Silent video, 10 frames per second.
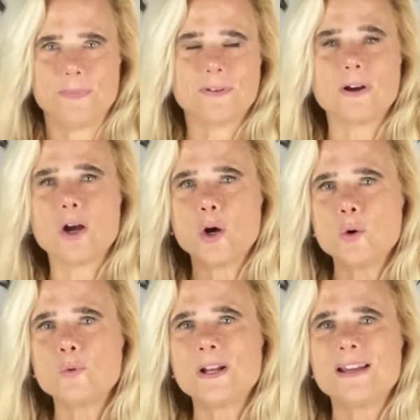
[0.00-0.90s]
their
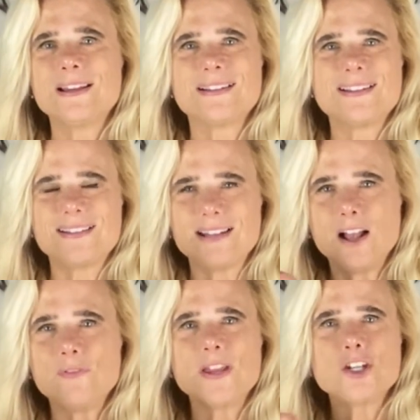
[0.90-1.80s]
own
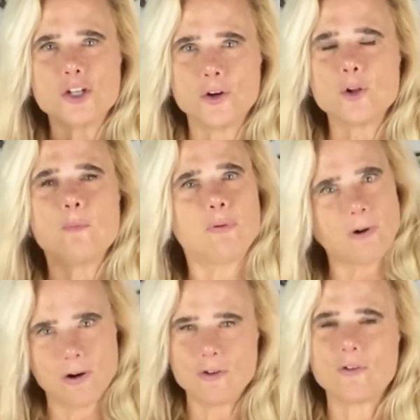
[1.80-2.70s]
self-internal
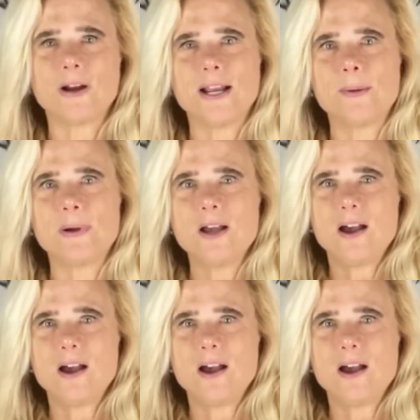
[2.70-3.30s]
program